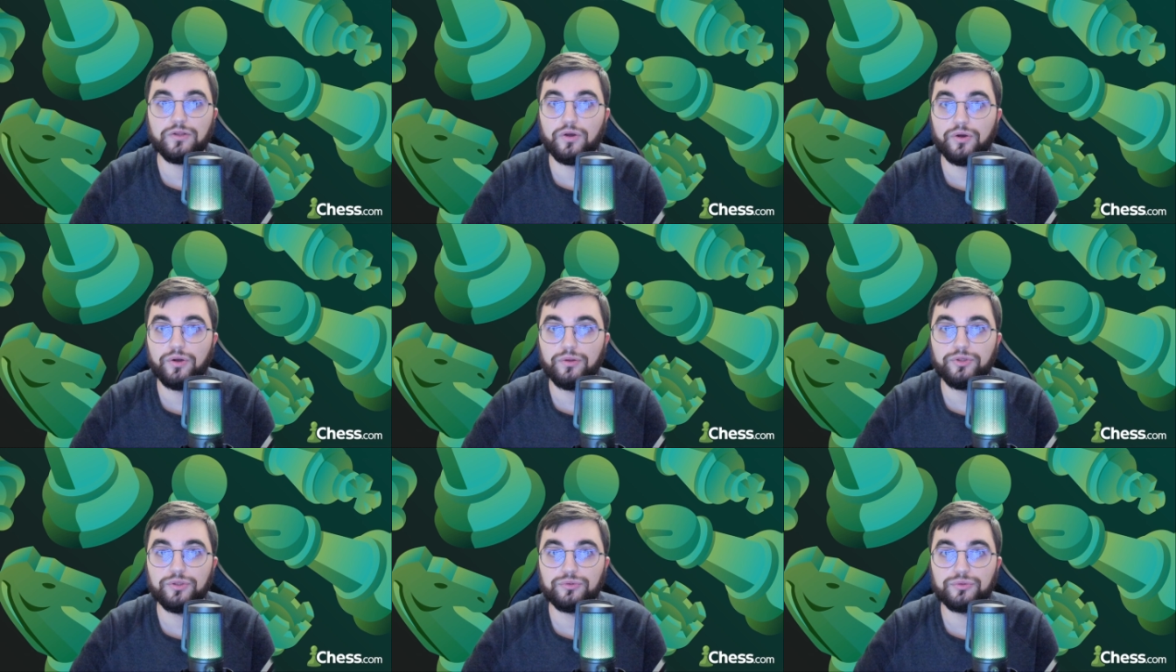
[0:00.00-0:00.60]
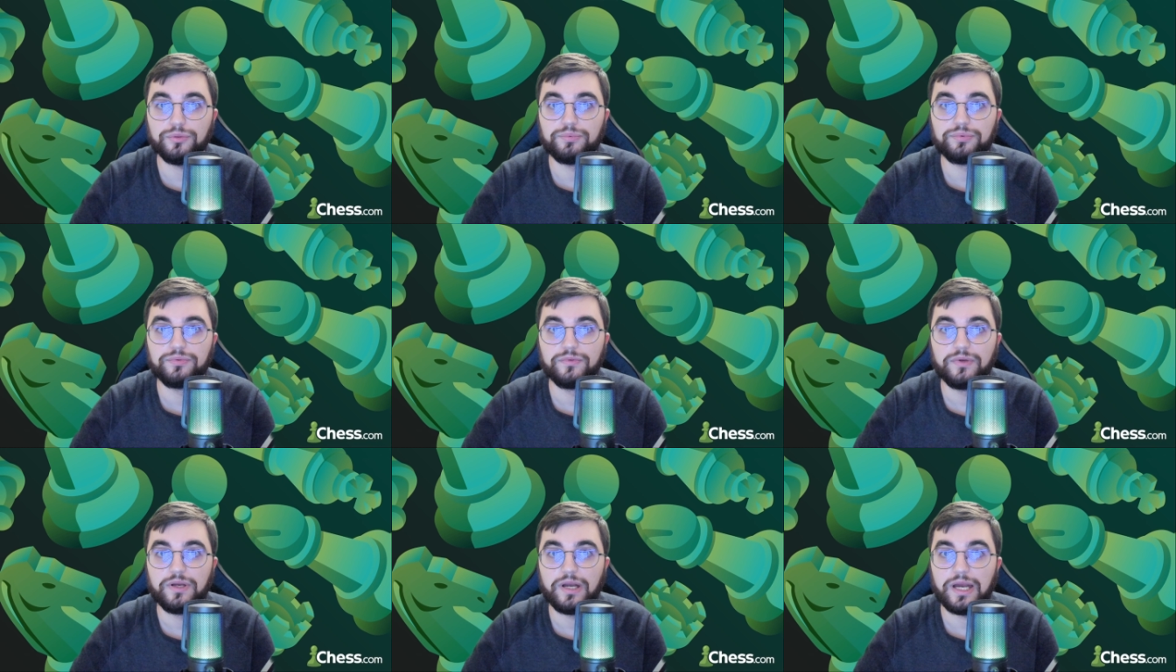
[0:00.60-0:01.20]
Hello YouTube,
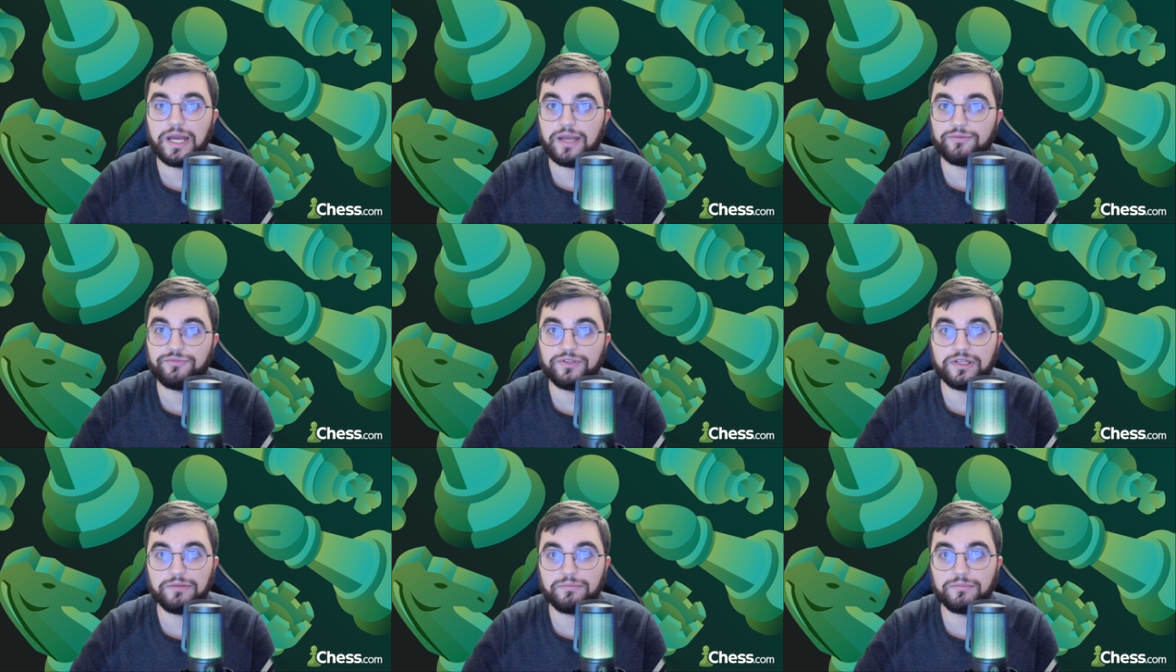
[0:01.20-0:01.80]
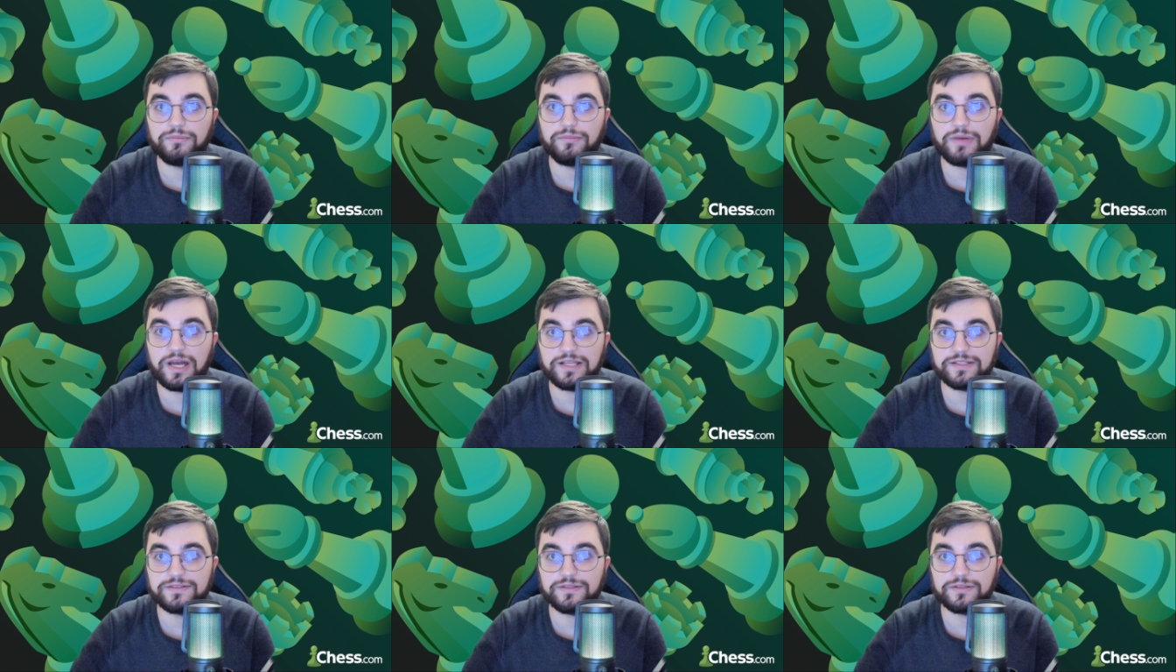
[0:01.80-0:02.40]
I am Fide
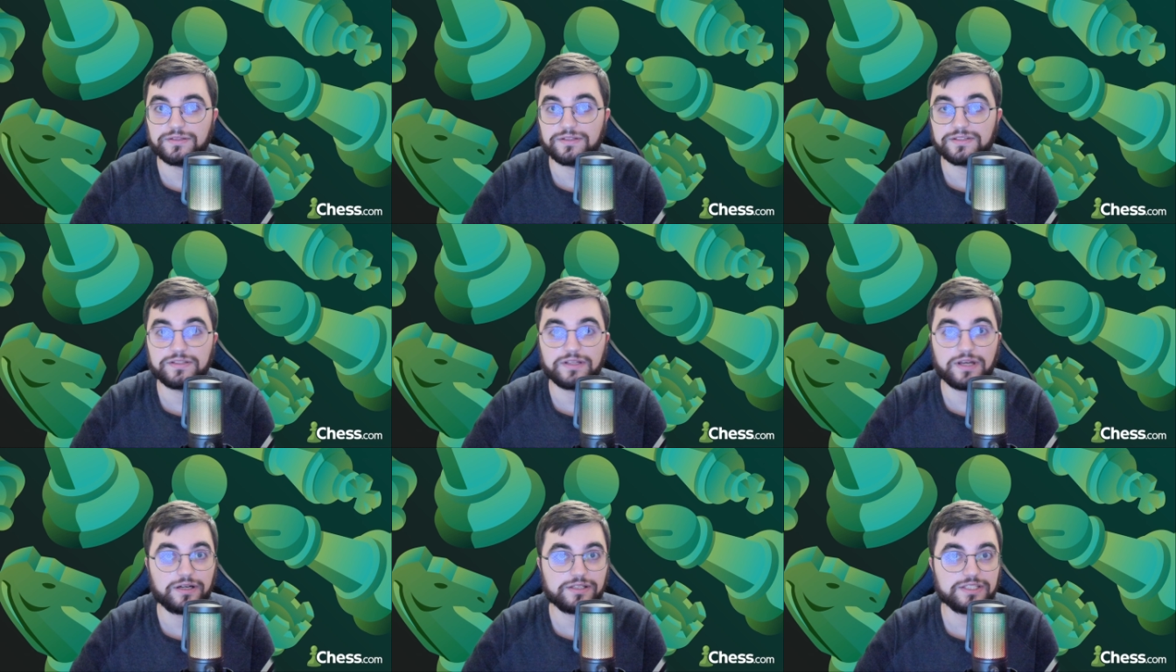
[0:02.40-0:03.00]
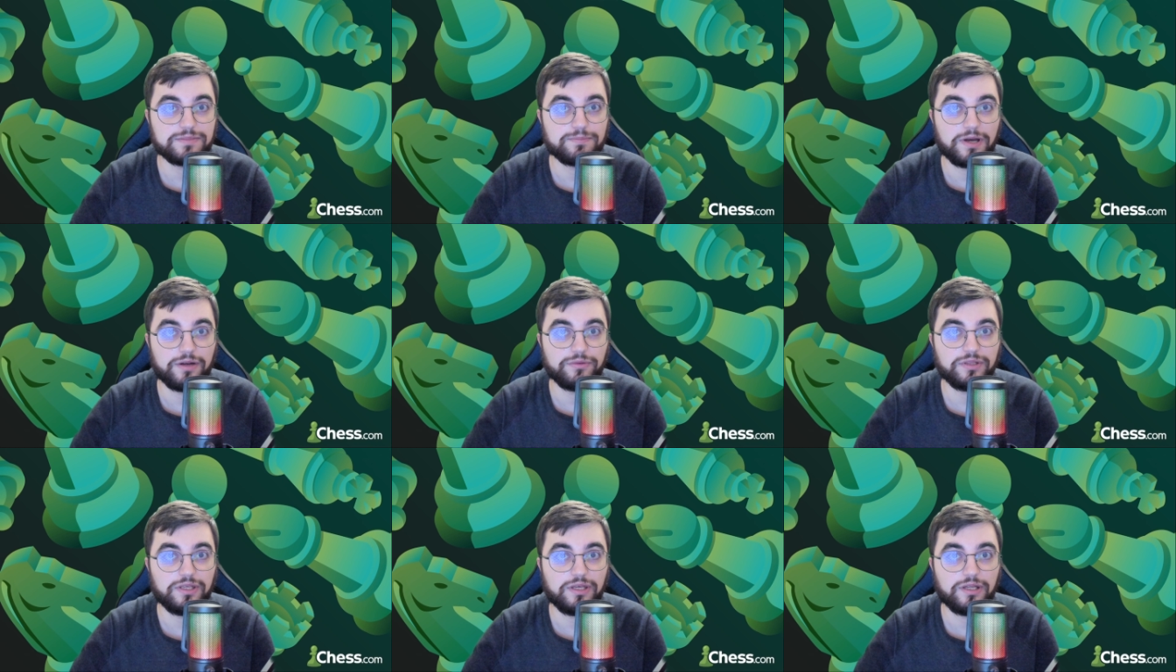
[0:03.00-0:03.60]
Master Sargis
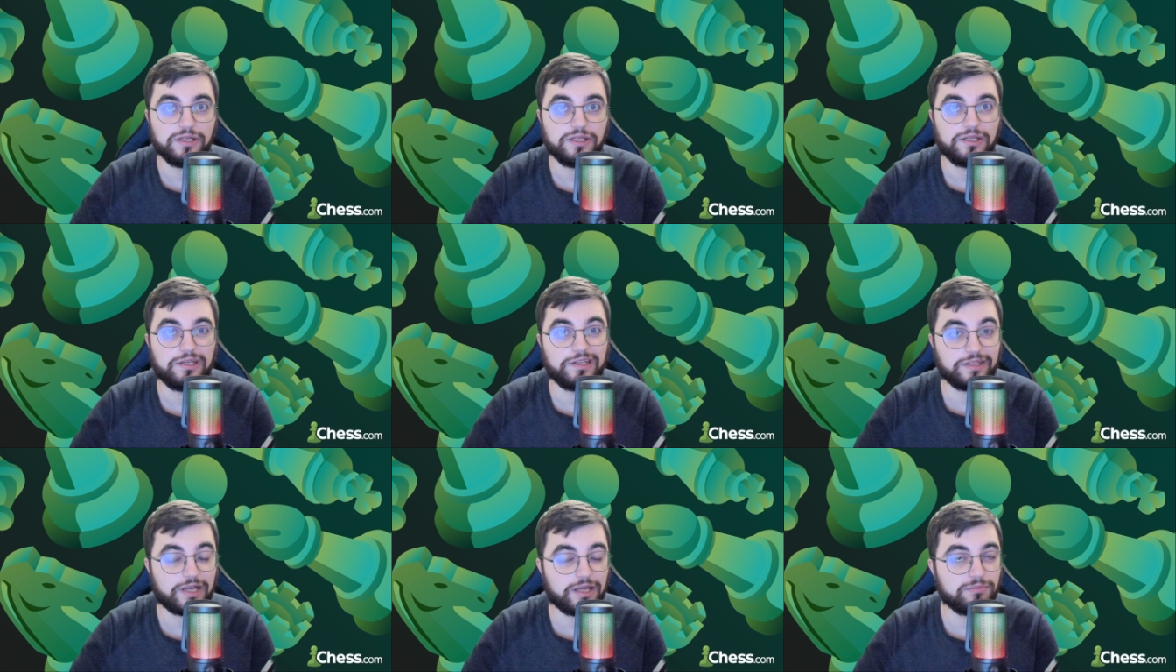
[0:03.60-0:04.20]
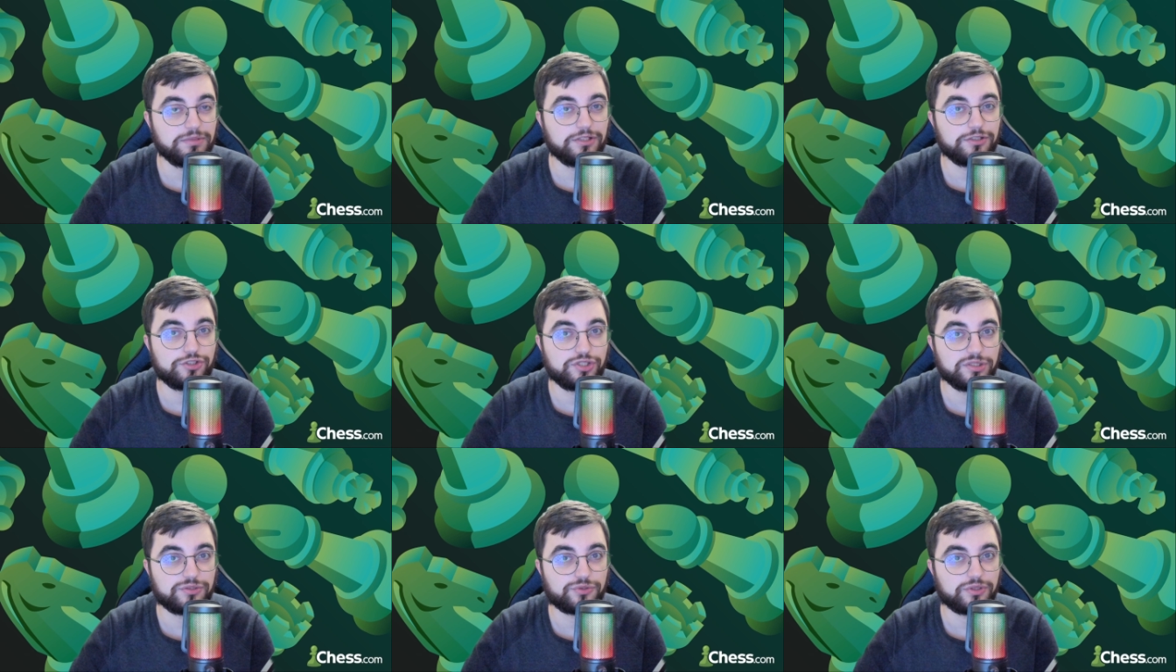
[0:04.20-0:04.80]
Manukian and I beat
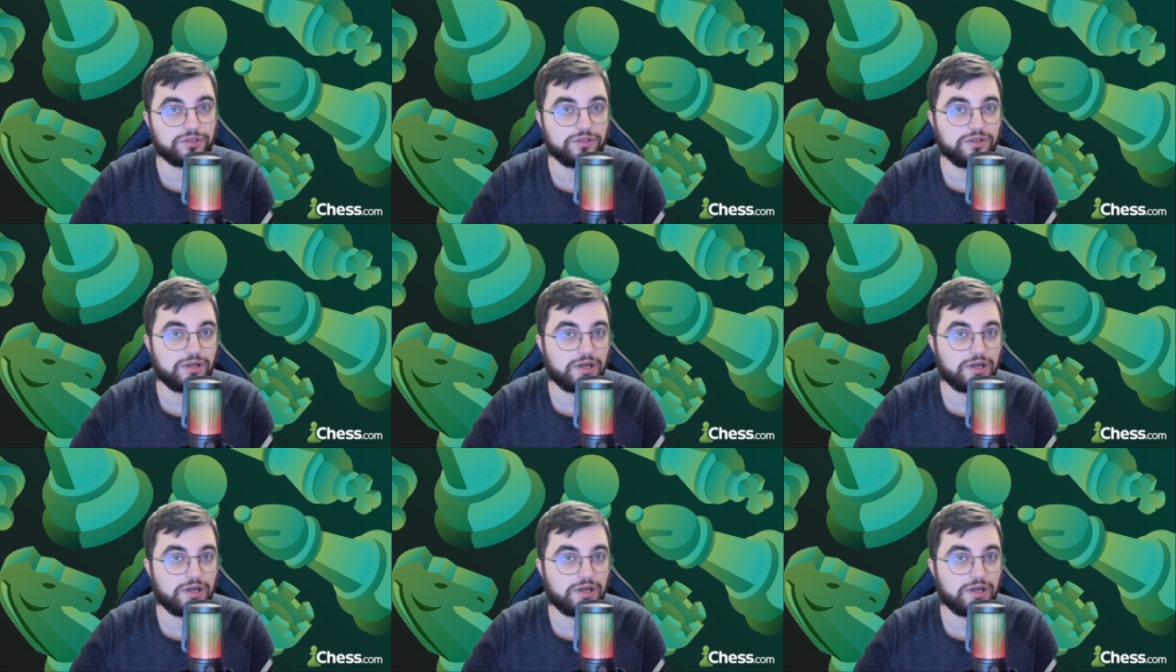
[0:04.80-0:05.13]
Cheater.